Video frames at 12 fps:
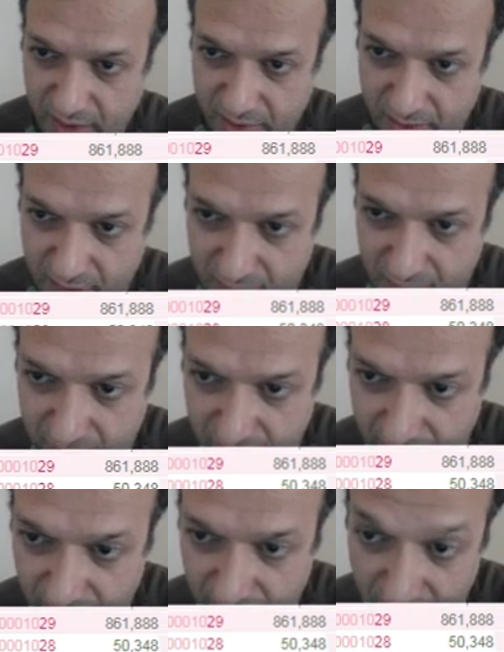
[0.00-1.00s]

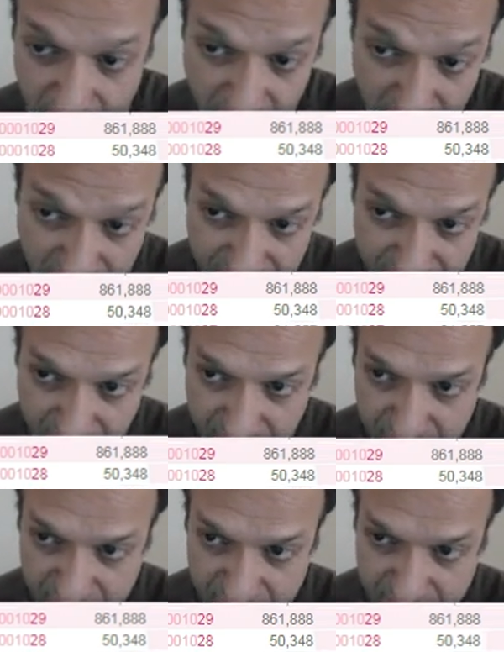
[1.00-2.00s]
uh, as a
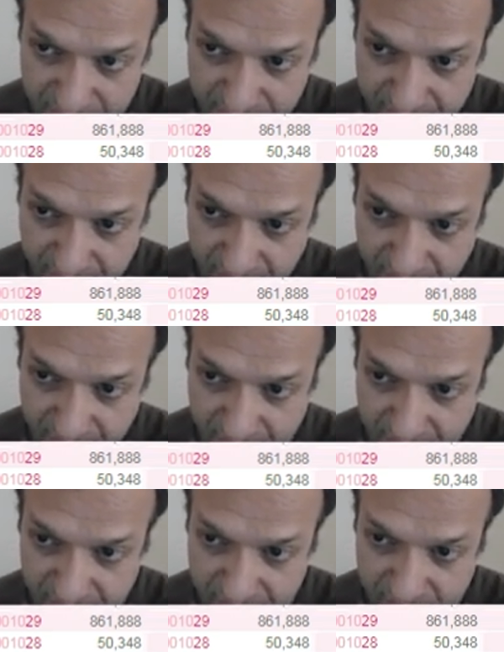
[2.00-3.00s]
favorite.
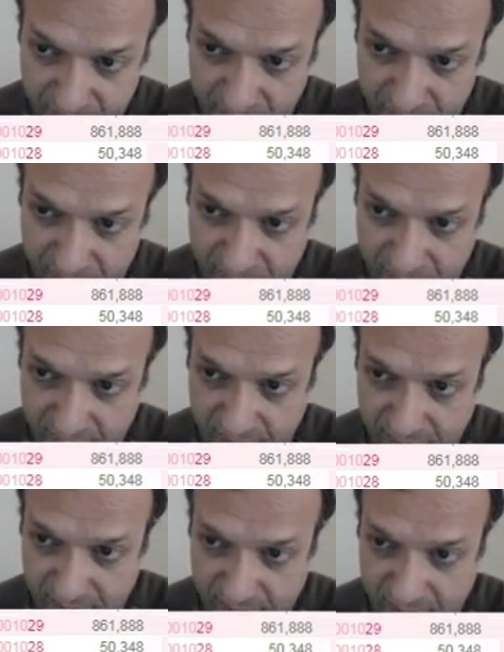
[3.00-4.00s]
So you see,
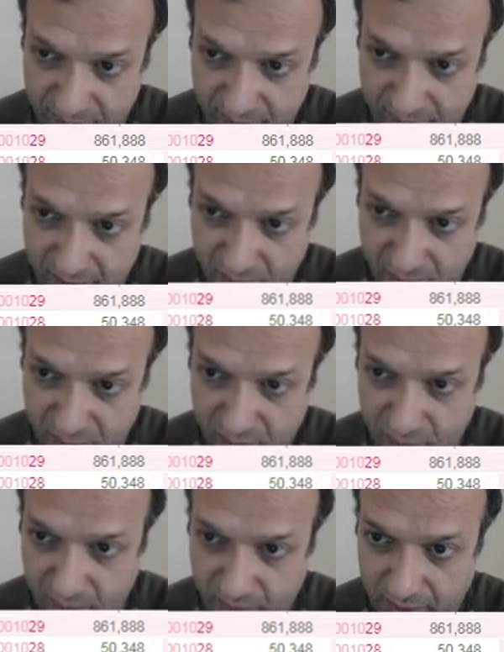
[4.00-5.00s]
right now it's only
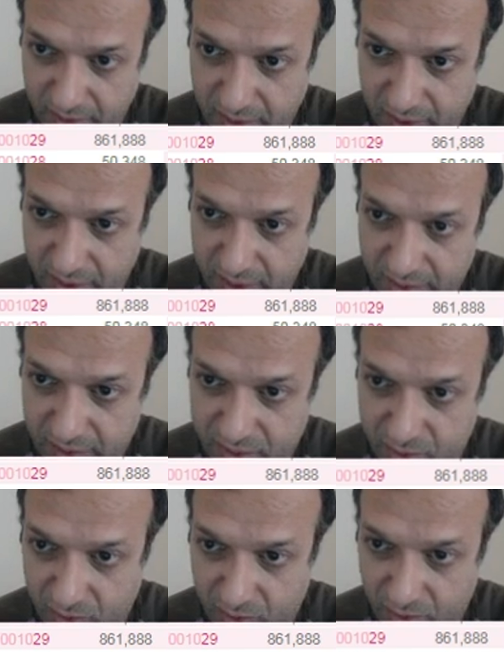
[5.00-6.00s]
one.
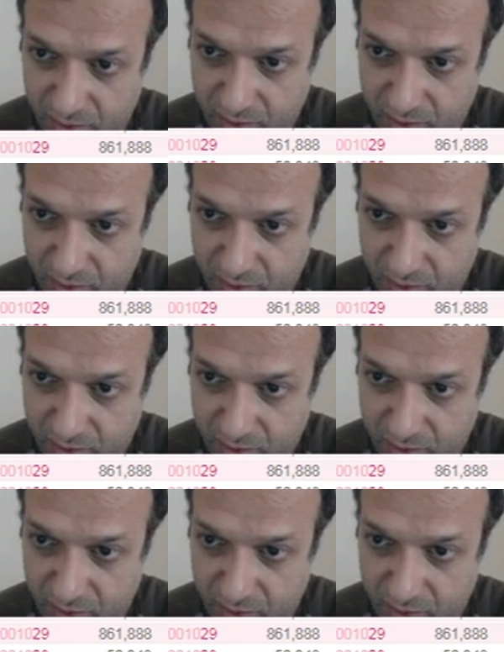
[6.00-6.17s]
So